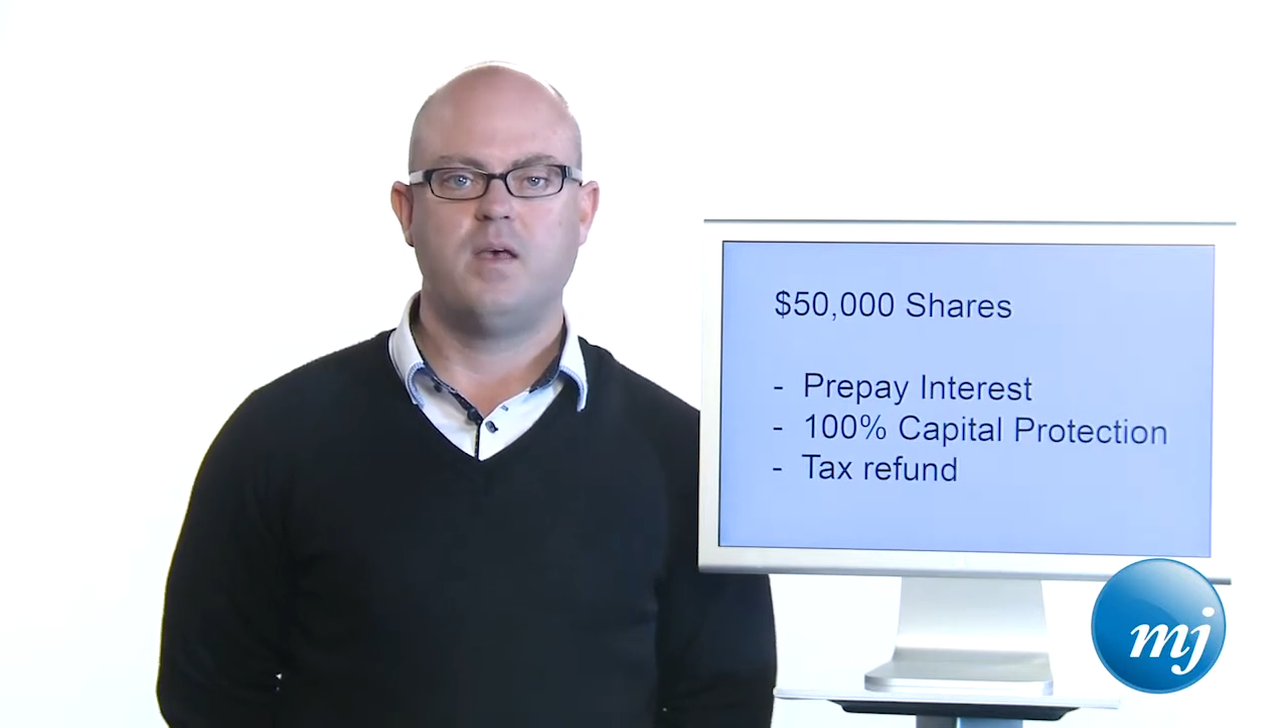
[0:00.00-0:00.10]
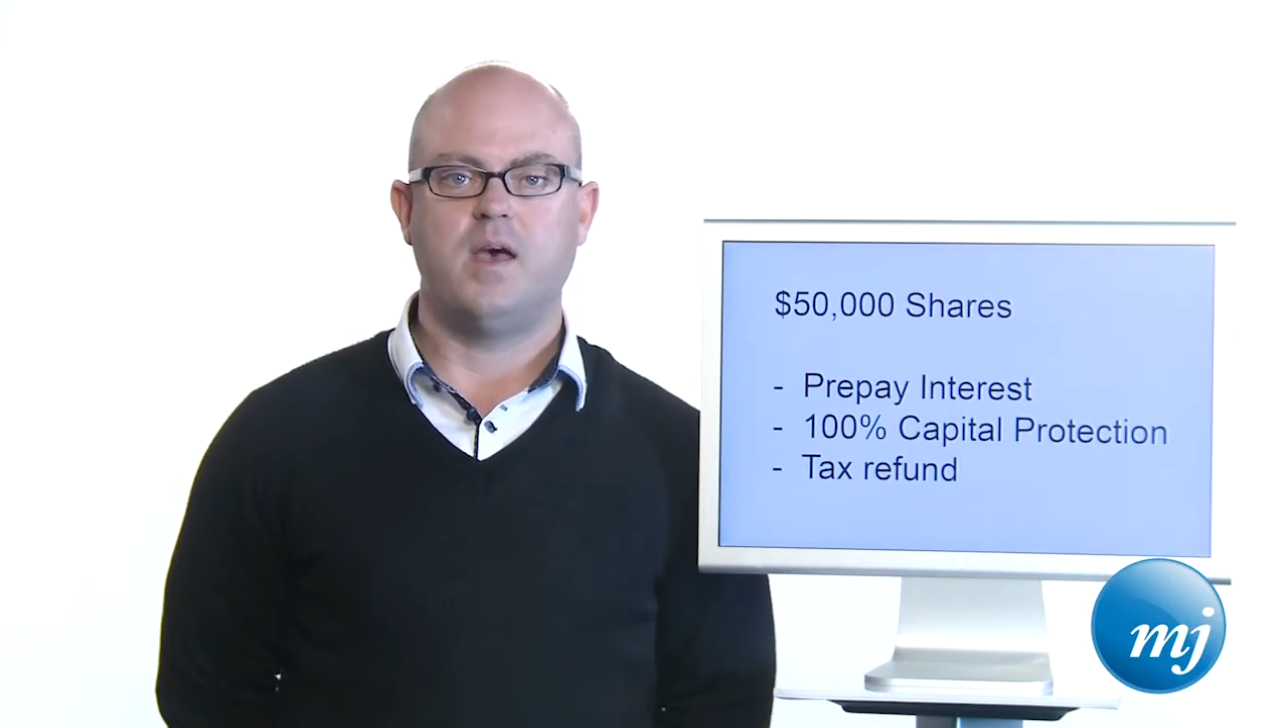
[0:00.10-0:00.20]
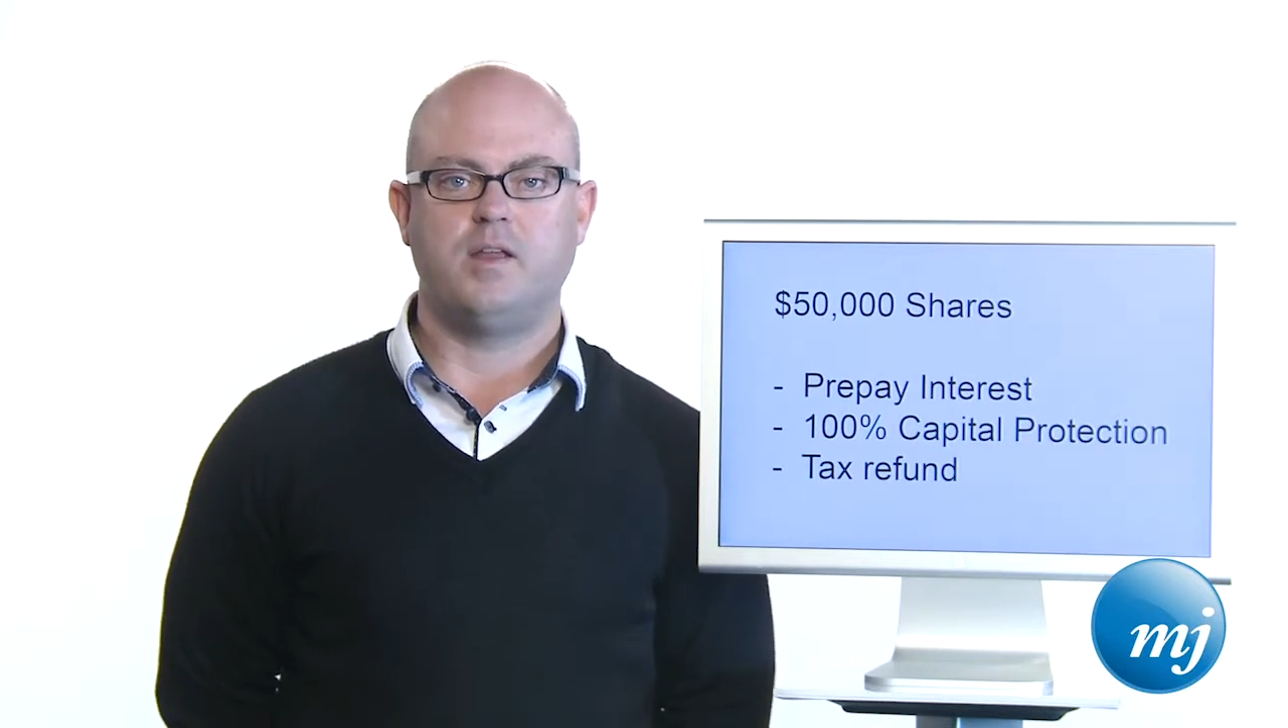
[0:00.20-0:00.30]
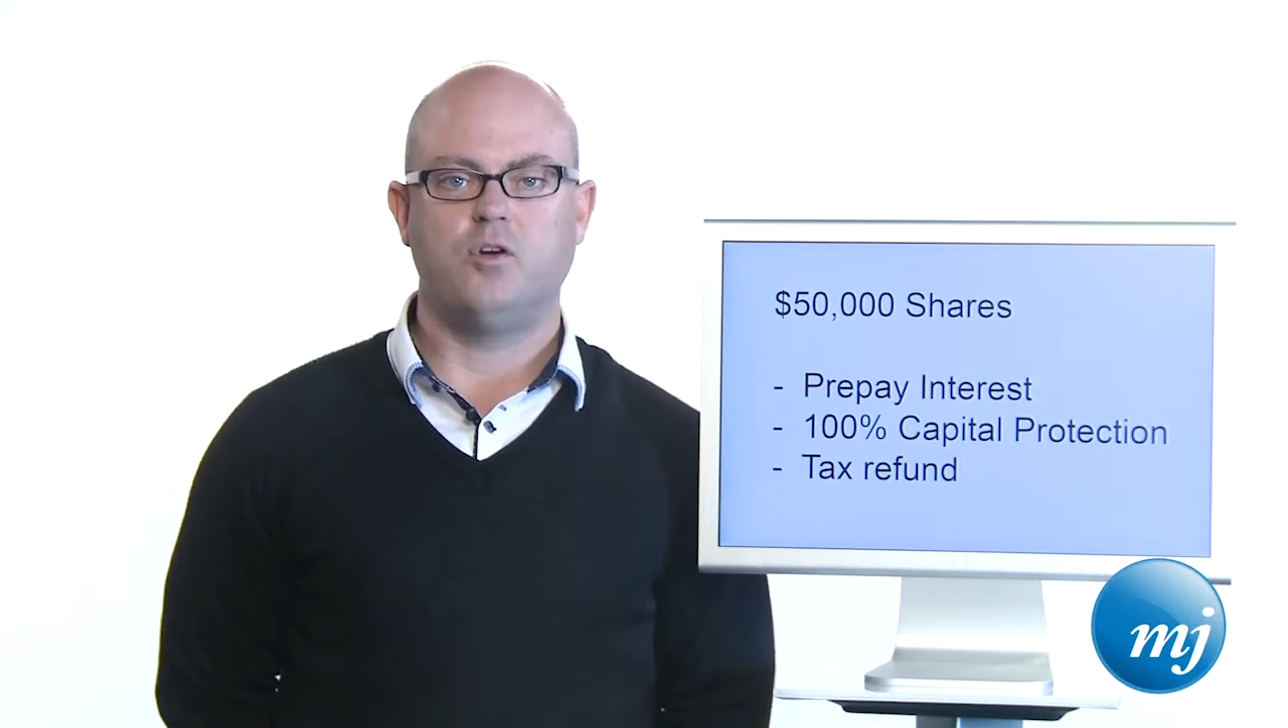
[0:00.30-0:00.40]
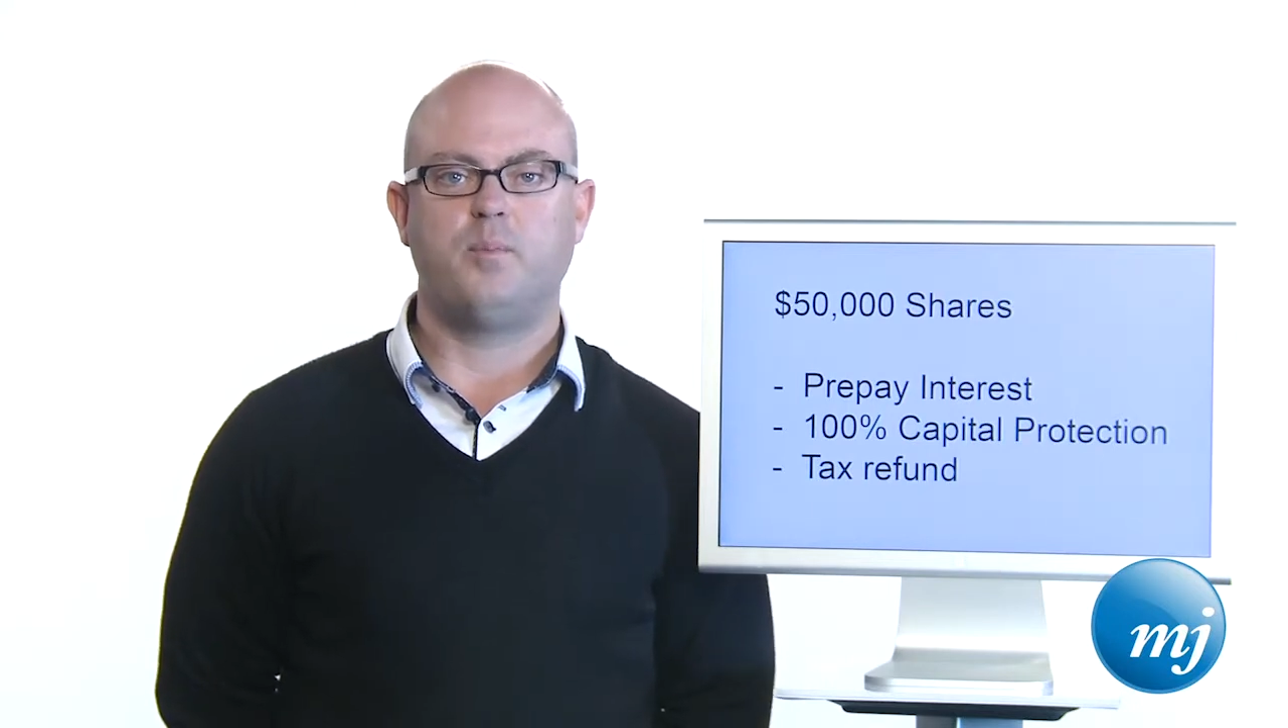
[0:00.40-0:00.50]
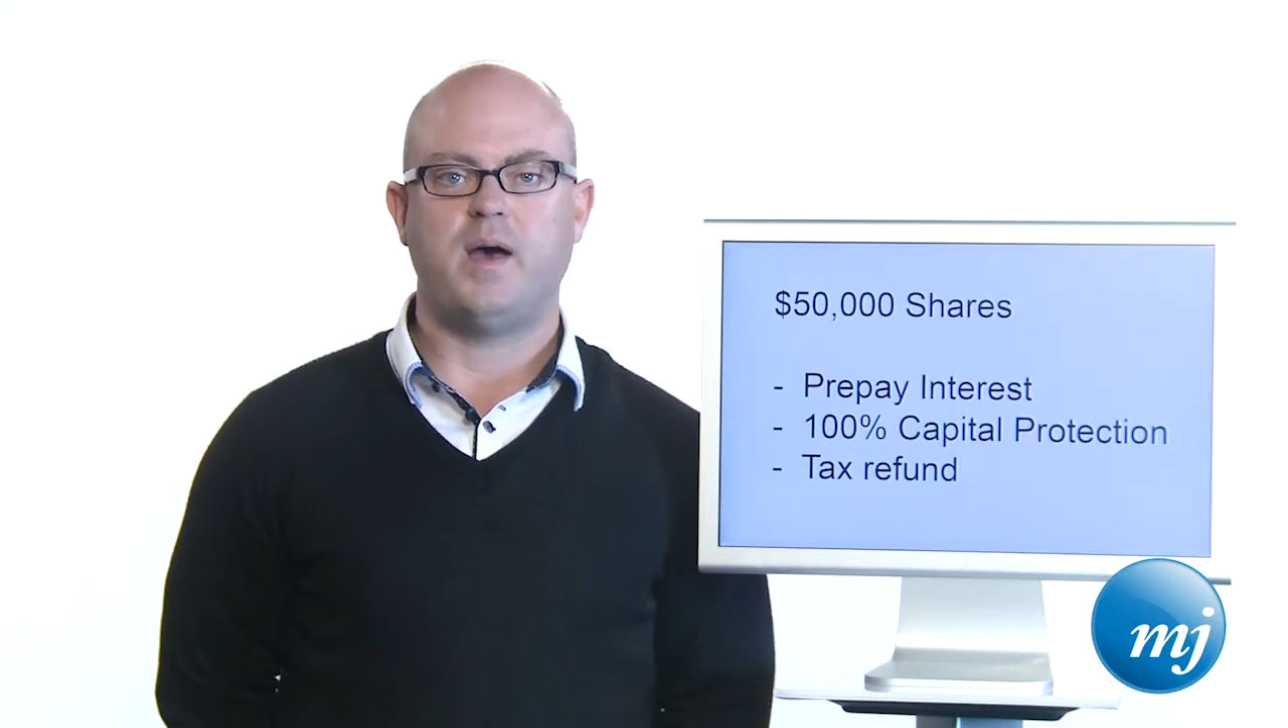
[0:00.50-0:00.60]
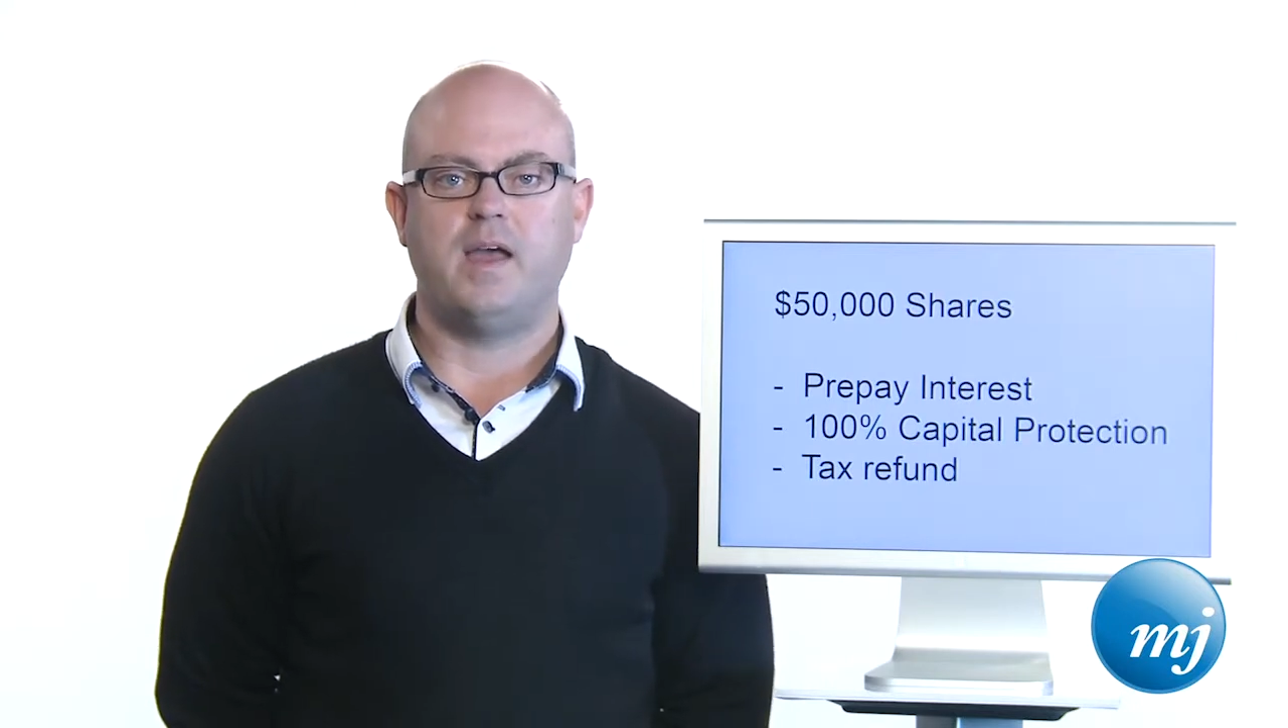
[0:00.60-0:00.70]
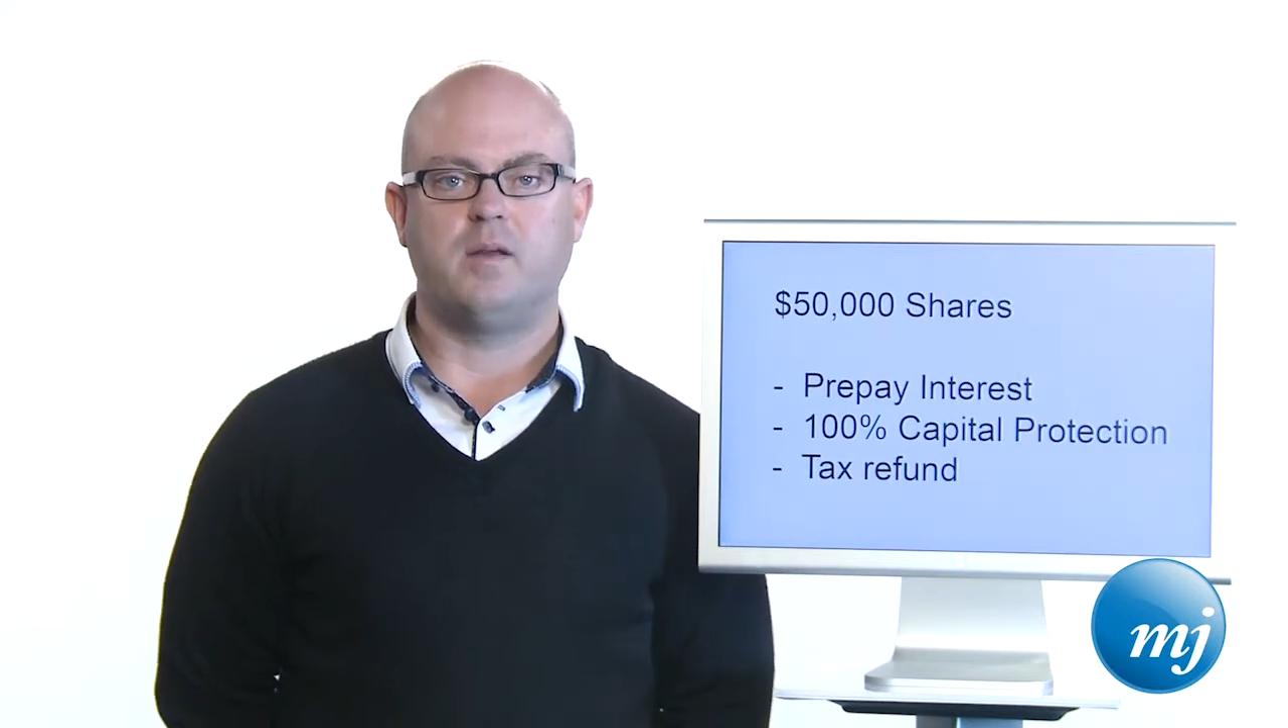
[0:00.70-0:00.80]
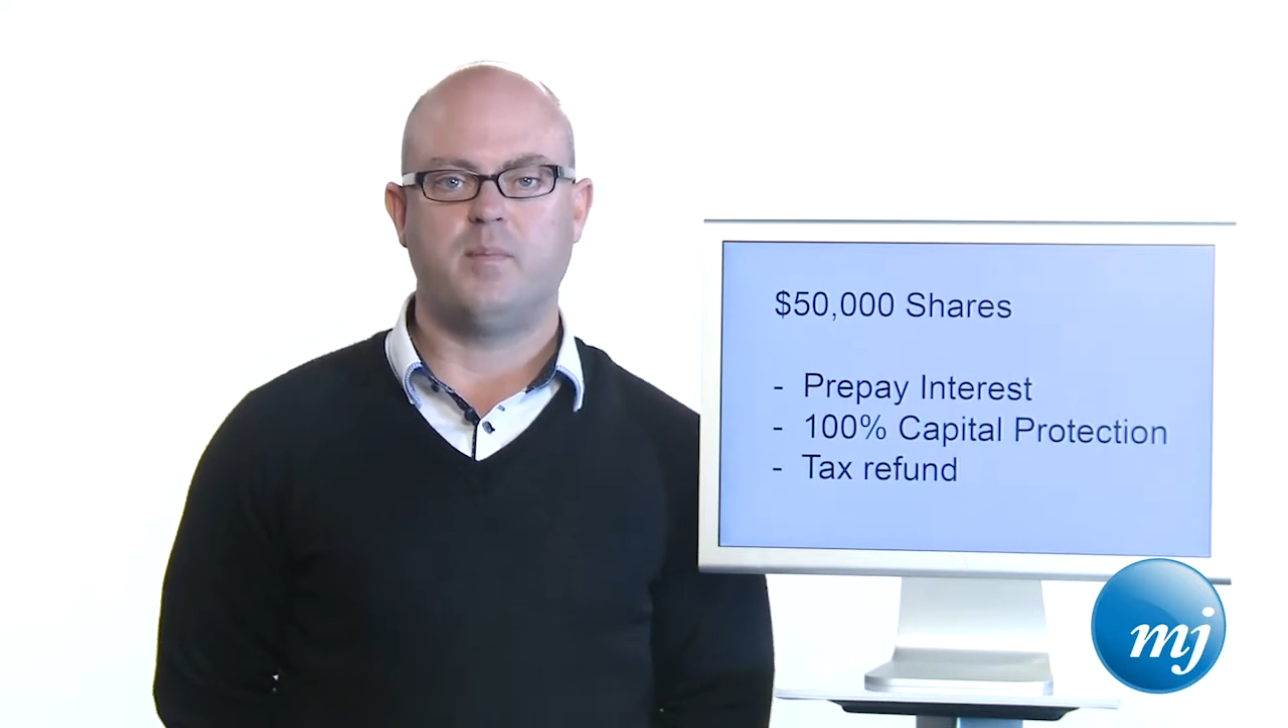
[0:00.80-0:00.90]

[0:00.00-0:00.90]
and you're paying